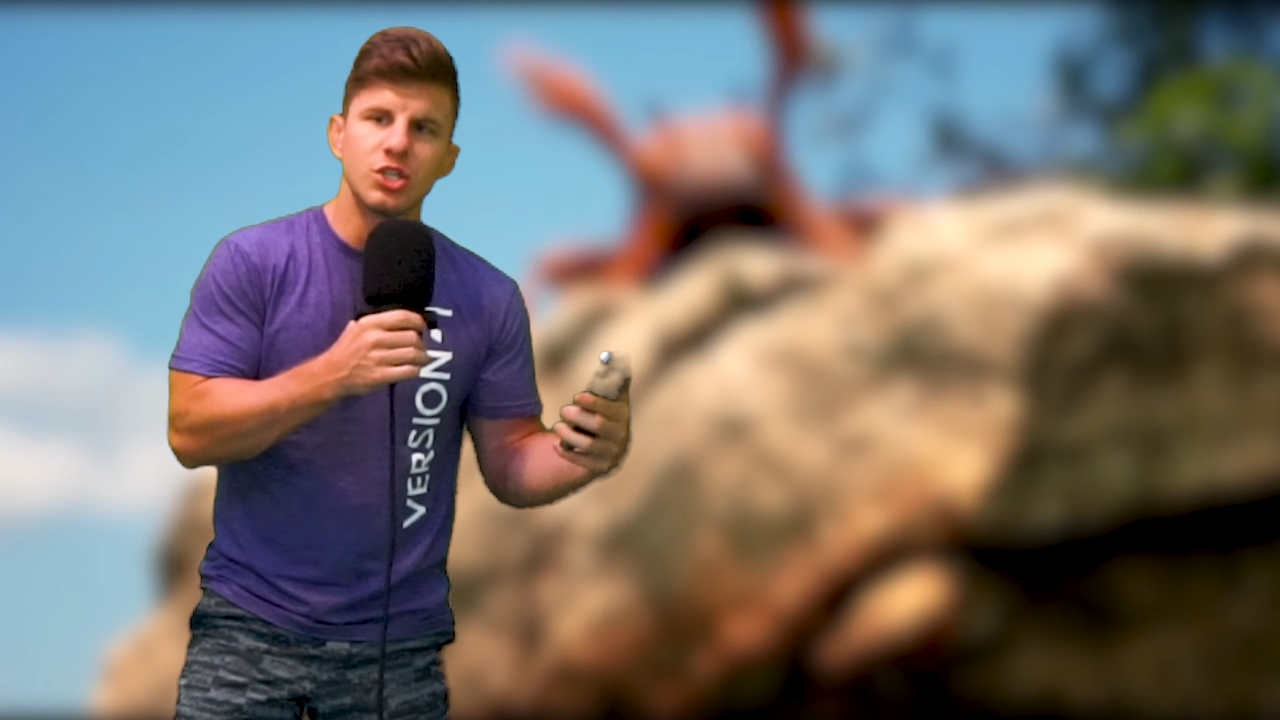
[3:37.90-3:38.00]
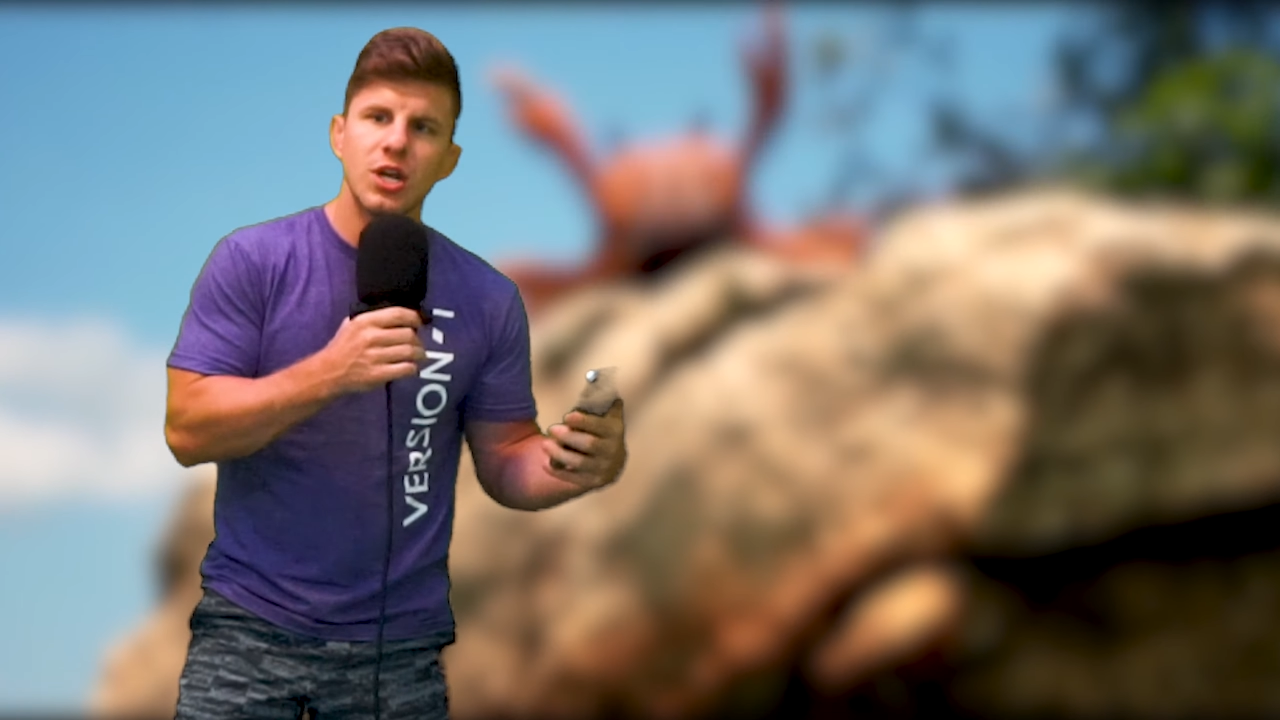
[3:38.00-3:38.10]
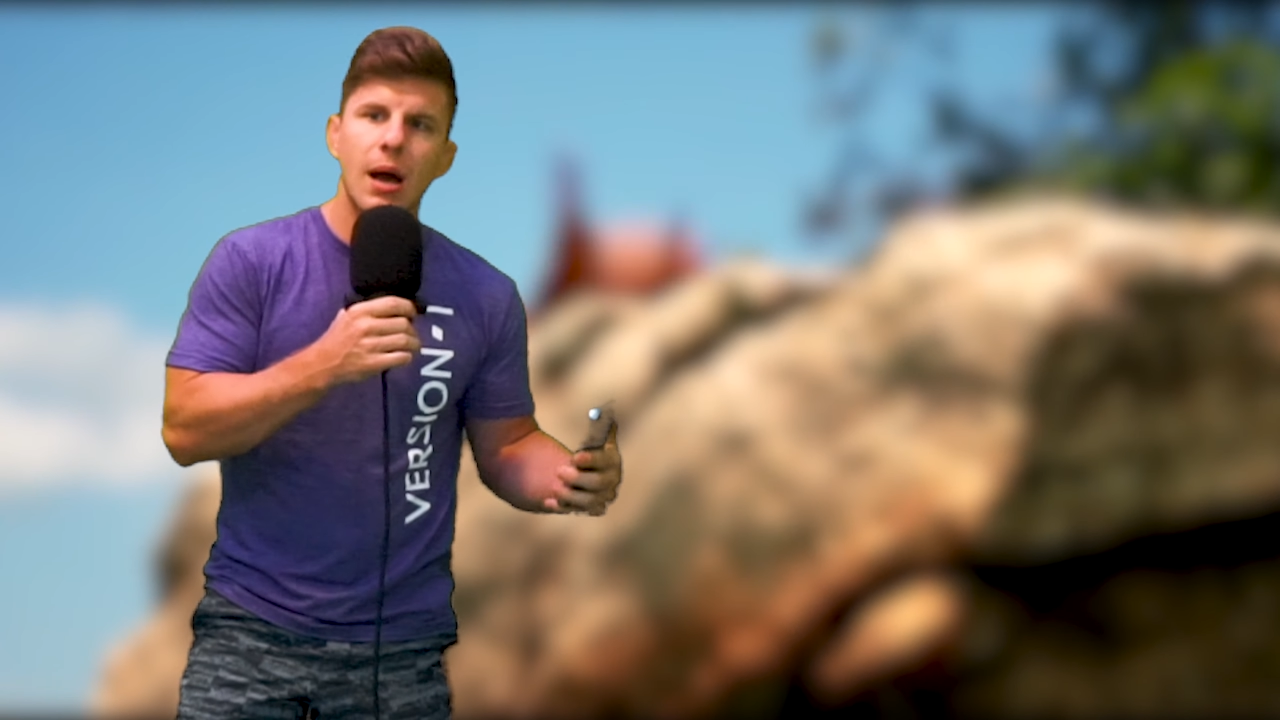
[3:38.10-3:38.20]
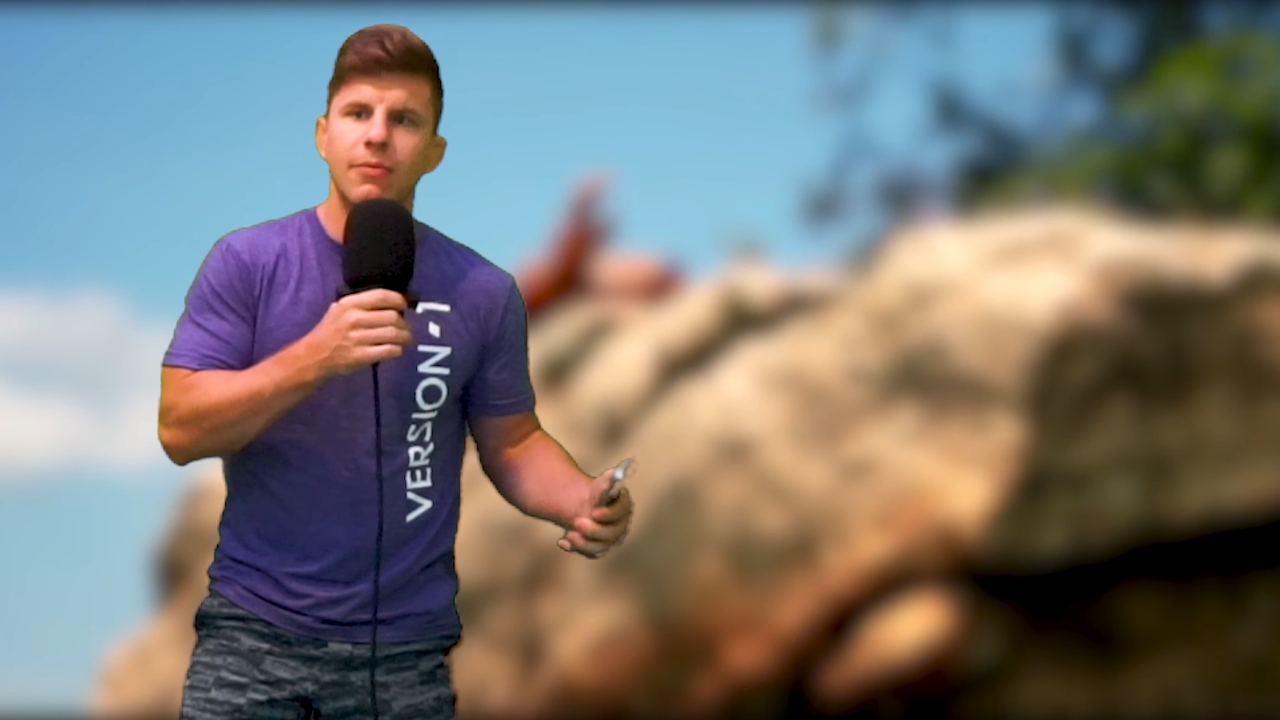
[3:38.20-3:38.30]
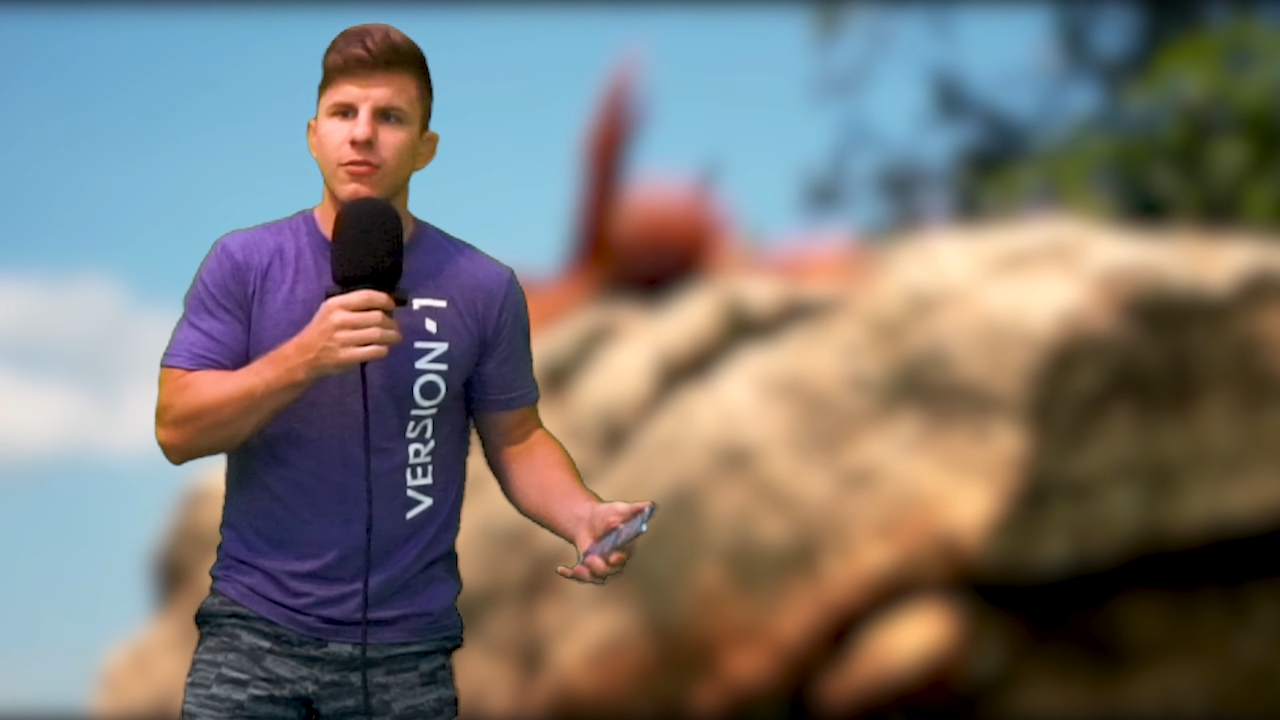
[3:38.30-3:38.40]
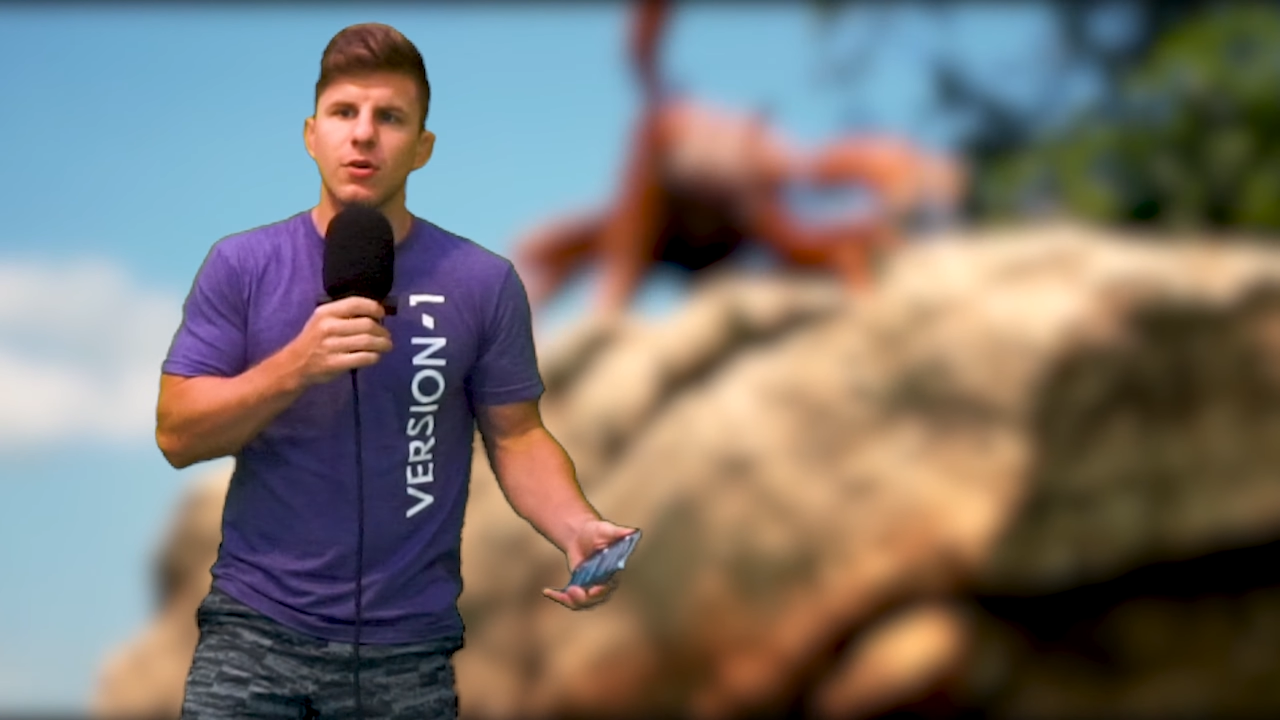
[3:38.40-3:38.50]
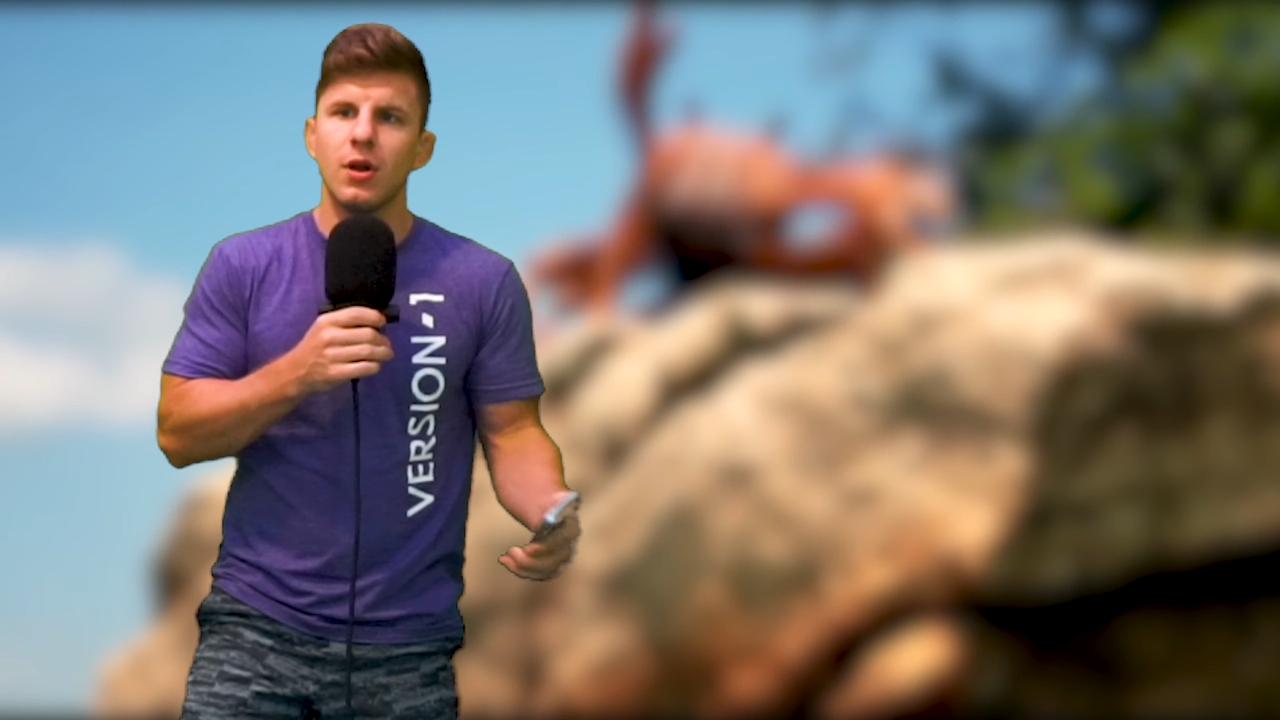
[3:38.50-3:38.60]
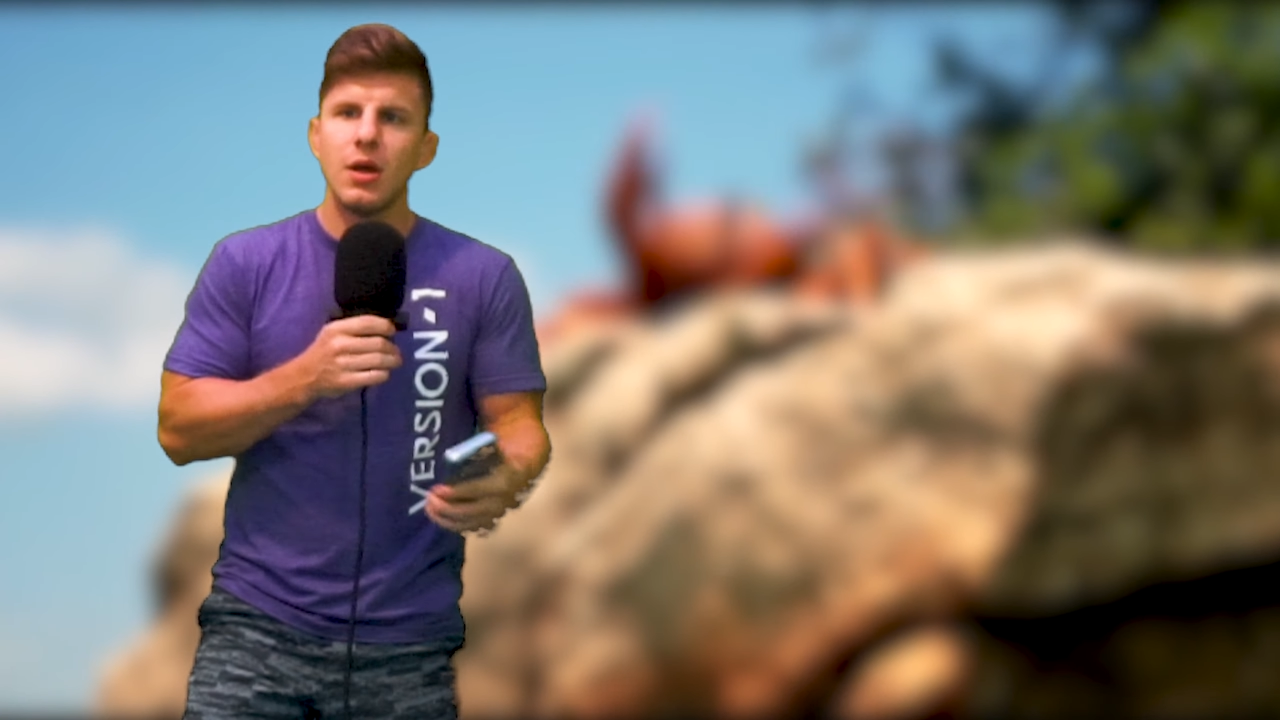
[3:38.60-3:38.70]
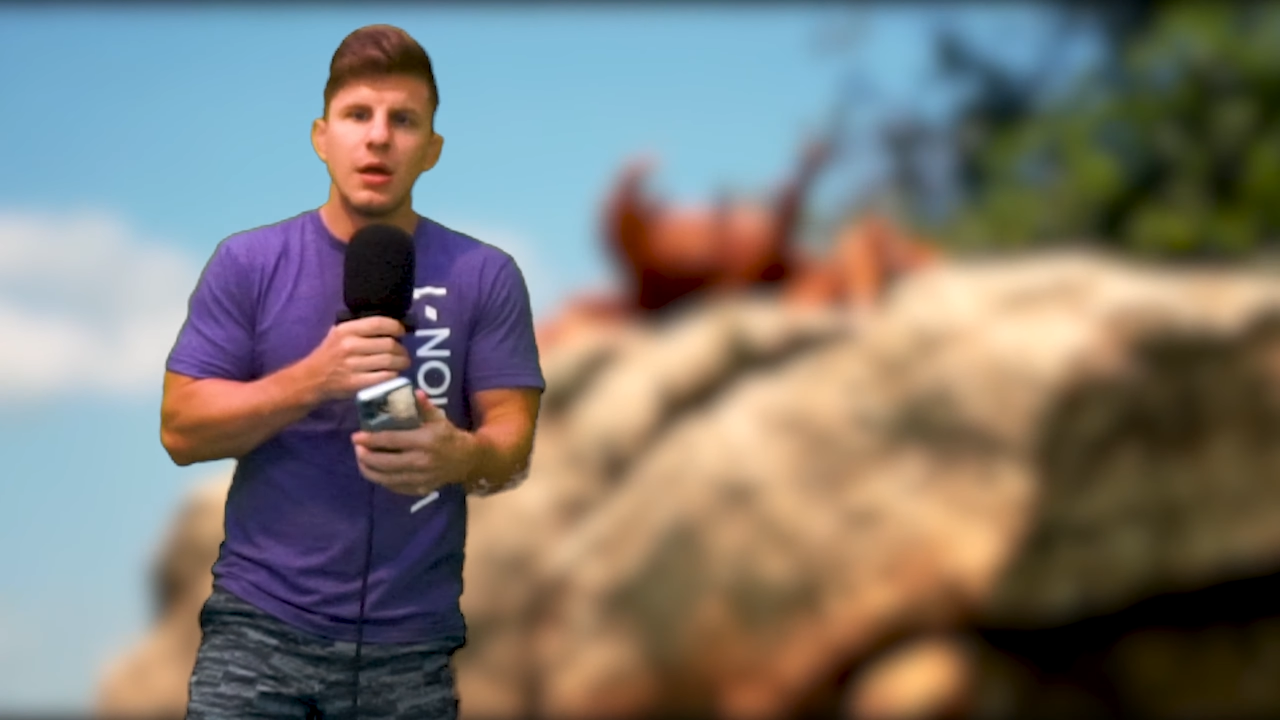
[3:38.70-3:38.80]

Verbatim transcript: a shop for